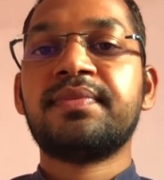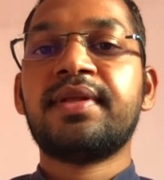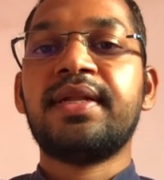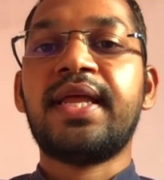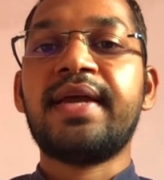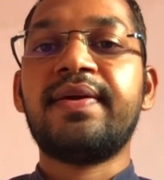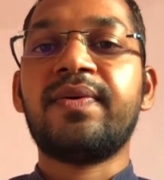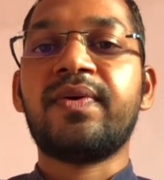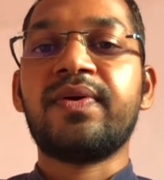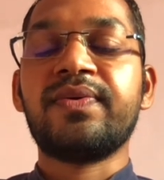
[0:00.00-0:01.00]
Lie
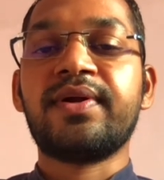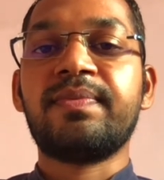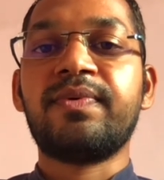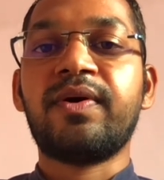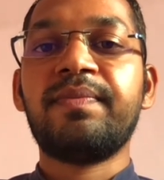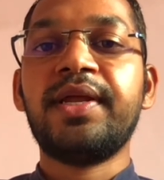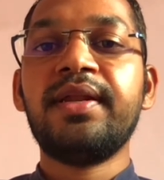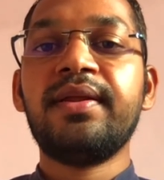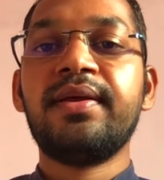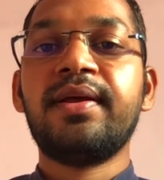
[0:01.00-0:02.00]
down on your abdomen.
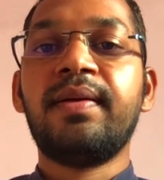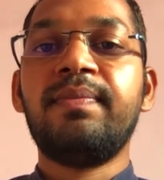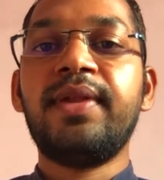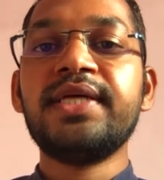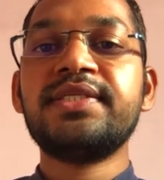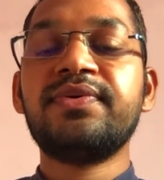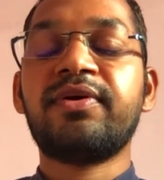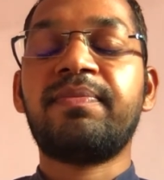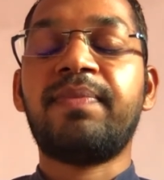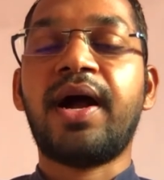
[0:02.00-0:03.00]
Place your
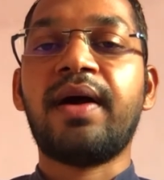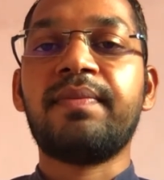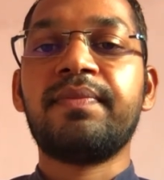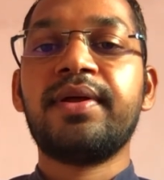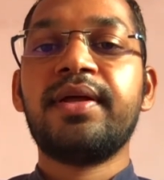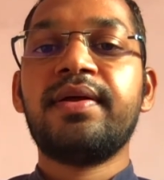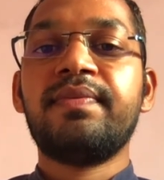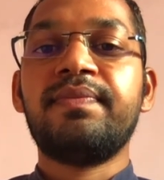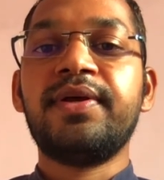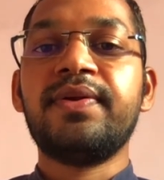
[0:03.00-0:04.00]
palm
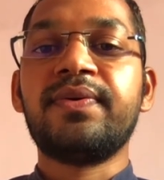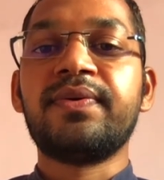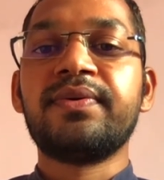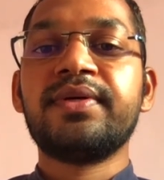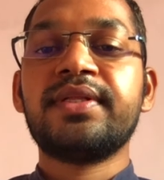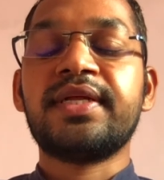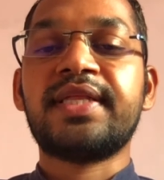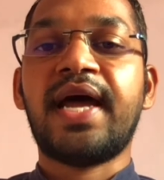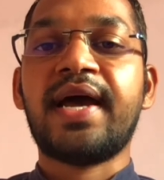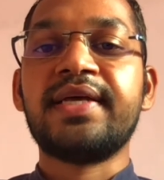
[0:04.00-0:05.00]
below the
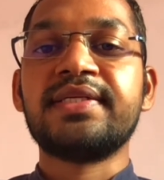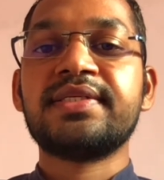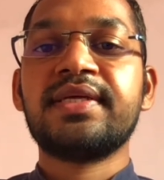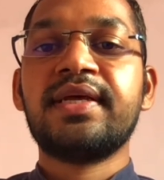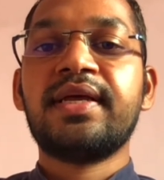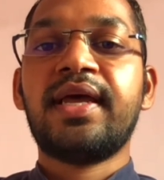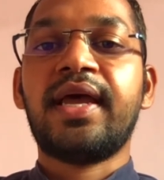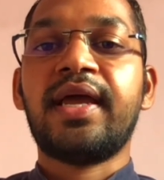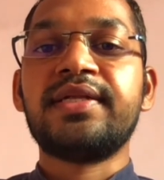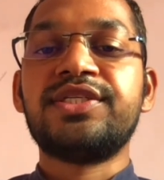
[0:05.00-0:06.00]
thighs
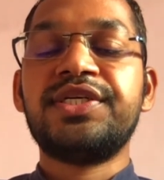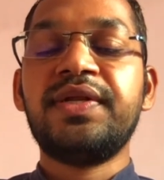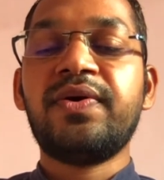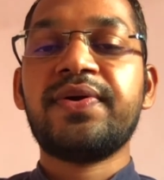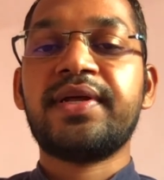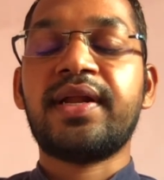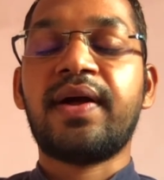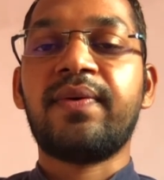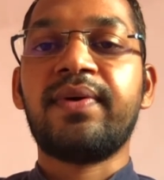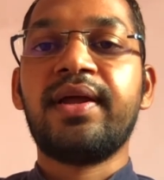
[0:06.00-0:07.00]
and chin on
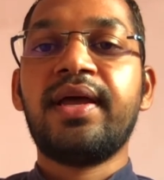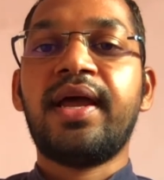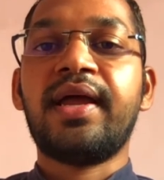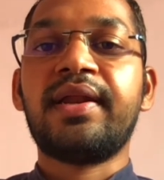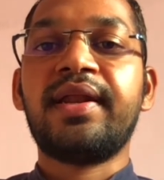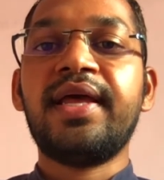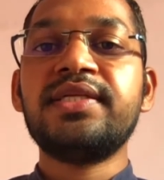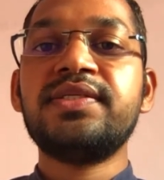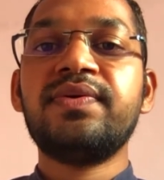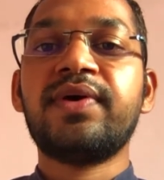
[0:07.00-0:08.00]
ground and
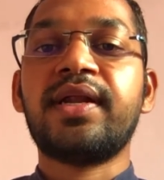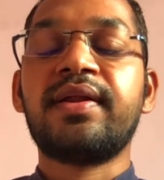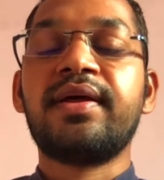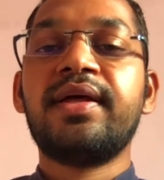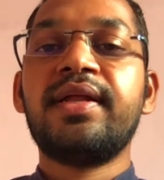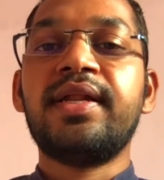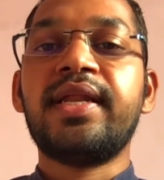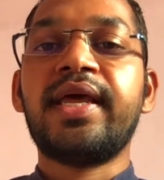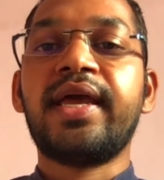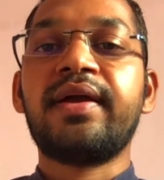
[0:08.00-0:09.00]
raise your
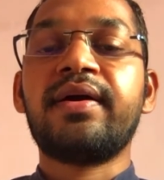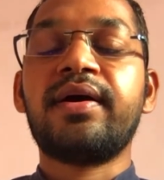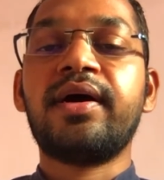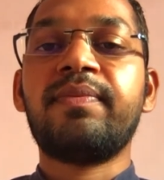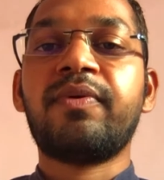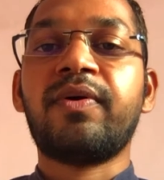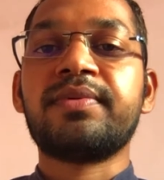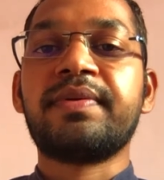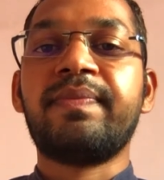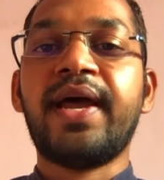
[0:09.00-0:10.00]
leg up from
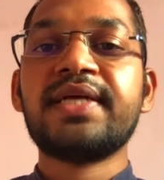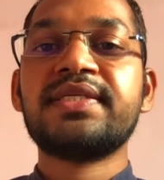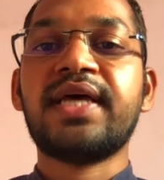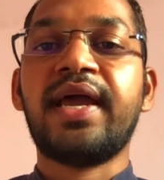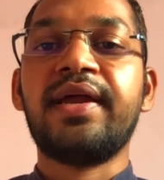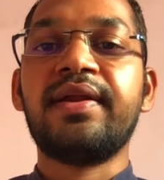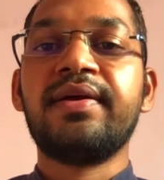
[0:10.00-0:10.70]
the back side.